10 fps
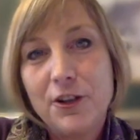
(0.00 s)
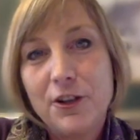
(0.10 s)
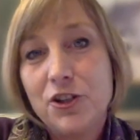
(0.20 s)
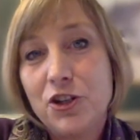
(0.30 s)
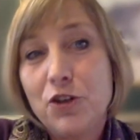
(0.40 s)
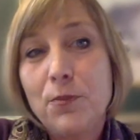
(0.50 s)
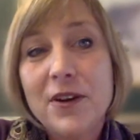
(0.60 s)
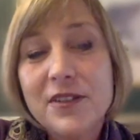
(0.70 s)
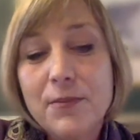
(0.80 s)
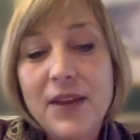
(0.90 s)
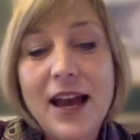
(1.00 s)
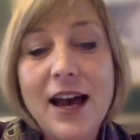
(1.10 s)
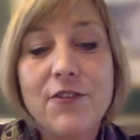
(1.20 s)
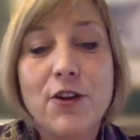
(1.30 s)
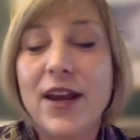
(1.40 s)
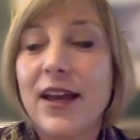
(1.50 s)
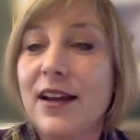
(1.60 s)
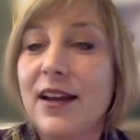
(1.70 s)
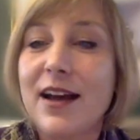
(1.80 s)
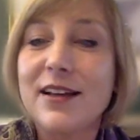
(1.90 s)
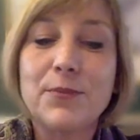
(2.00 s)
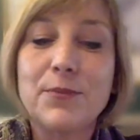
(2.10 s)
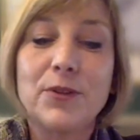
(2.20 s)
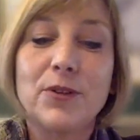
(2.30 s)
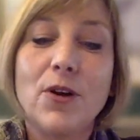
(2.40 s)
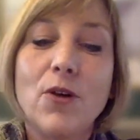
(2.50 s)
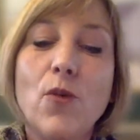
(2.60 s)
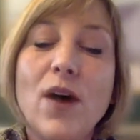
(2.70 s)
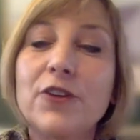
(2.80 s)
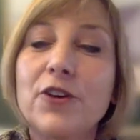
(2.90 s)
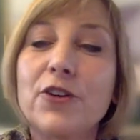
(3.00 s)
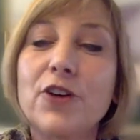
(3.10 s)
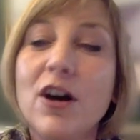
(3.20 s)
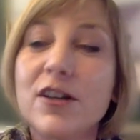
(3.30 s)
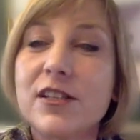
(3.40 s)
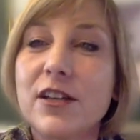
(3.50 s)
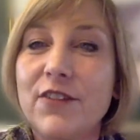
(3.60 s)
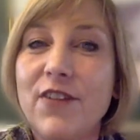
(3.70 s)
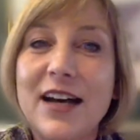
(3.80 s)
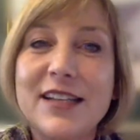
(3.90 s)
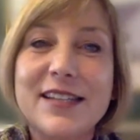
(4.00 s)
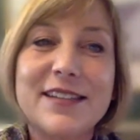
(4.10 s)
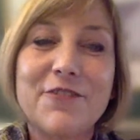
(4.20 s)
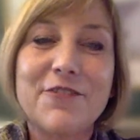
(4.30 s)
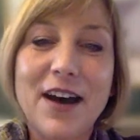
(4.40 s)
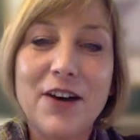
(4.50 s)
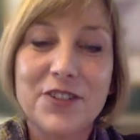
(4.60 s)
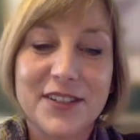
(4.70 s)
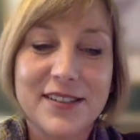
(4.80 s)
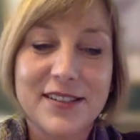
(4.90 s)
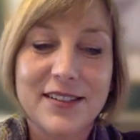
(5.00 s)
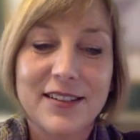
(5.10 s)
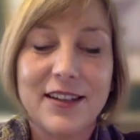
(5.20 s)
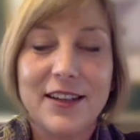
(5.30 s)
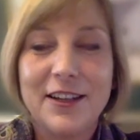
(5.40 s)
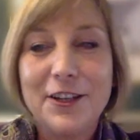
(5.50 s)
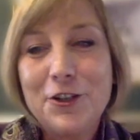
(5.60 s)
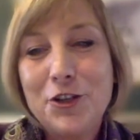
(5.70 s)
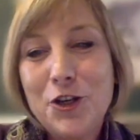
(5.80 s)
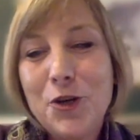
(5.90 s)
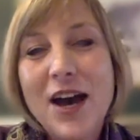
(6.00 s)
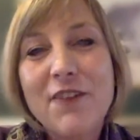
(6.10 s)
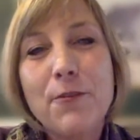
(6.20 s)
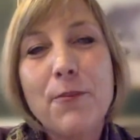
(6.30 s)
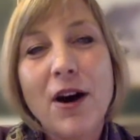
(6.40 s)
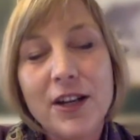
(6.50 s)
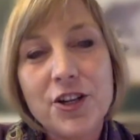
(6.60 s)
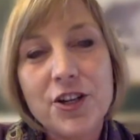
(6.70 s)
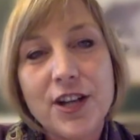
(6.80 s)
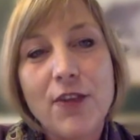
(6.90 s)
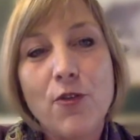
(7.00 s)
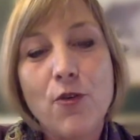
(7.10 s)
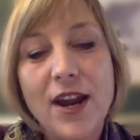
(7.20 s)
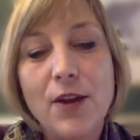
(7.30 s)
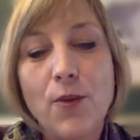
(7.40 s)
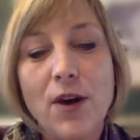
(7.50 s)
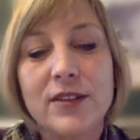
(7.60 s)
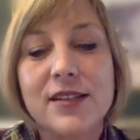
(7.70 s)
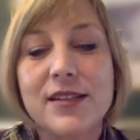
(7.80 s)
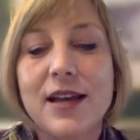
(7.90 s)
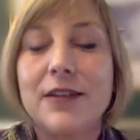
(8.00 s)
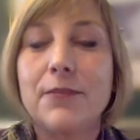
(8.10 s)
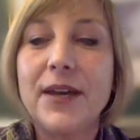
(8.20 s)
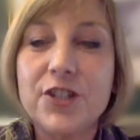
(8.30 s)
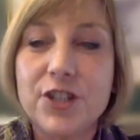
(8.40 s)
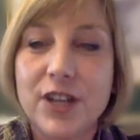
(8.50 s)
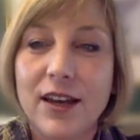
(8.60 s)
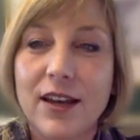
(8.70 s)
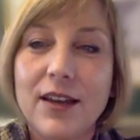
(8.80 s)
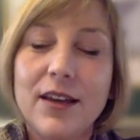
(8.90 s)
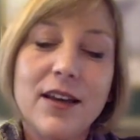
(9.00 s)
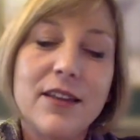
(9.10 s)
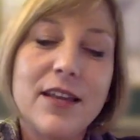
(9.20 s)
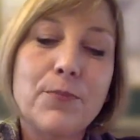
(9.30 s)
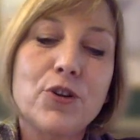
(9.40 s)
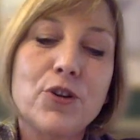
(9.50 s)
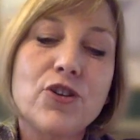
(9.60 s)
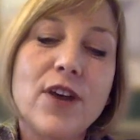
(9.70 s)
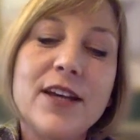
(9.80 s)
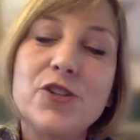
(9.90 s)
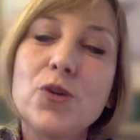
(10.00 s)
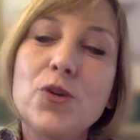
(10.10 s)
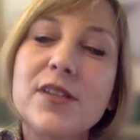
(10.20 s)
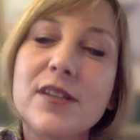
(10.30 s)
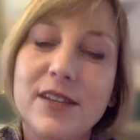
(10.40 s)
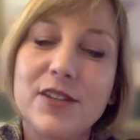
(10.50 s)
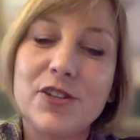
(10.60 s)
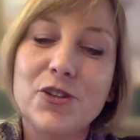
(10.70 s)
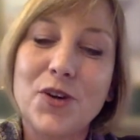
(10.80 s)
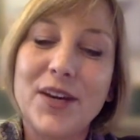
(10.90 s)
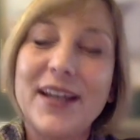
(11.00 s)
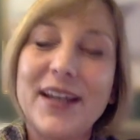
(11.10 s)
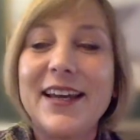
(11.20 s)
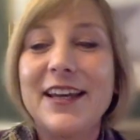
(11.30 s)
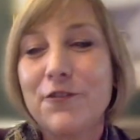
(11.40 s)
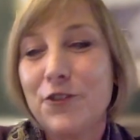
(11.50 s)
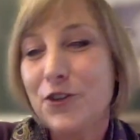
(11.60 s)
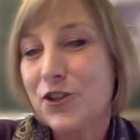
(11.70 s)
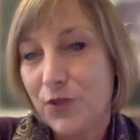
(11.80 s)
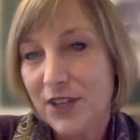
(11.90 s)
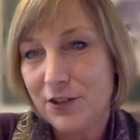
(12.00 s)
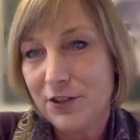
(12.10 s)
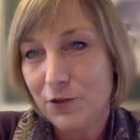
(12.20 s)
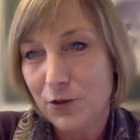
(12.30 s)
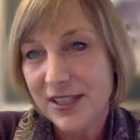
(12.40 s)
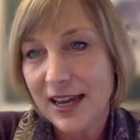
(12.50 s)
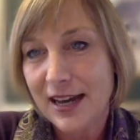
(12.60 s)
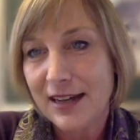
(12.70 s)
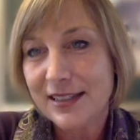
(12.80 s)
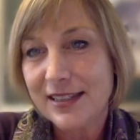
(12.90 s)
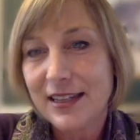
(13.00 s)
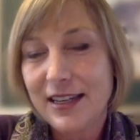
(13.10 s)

Do you possibly have a recognizable, well-known cast of advisors and founders? Do you have a polished and really well-designed pitch deck that portrays your success story in the first 3 to 4 slides?